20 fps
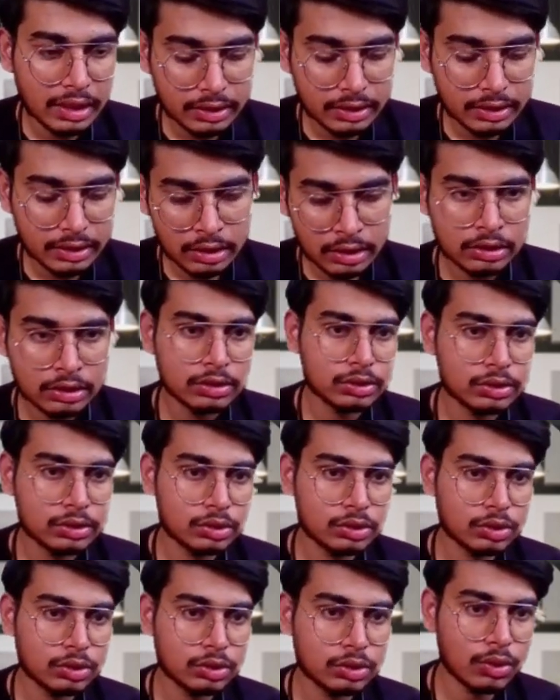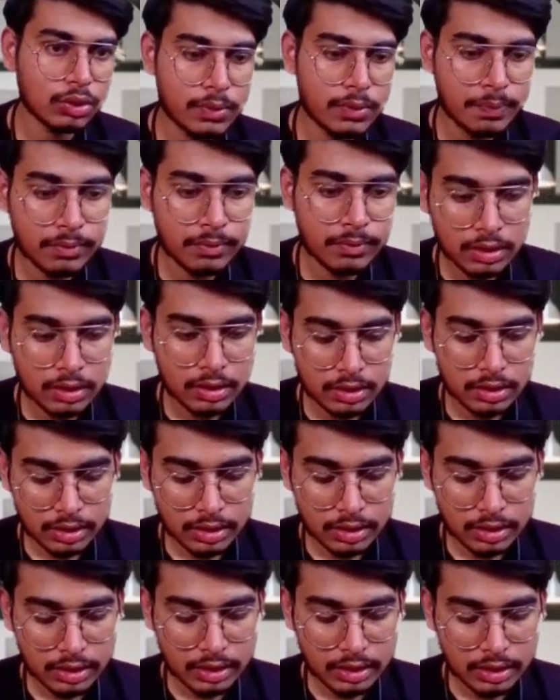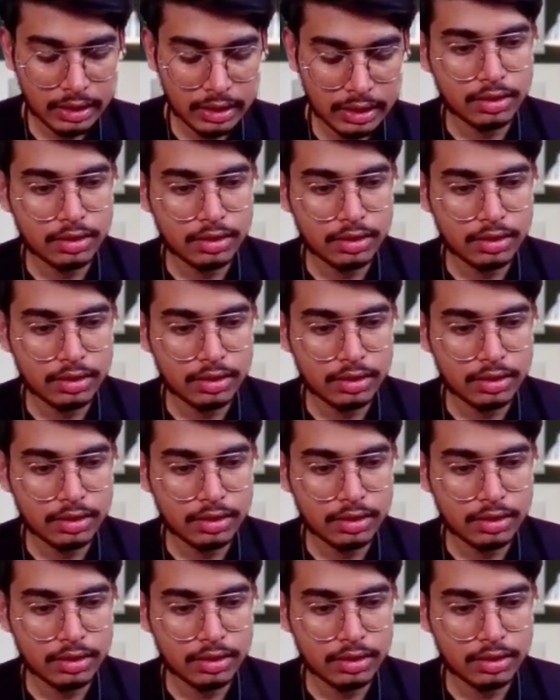variable is not equal to this last.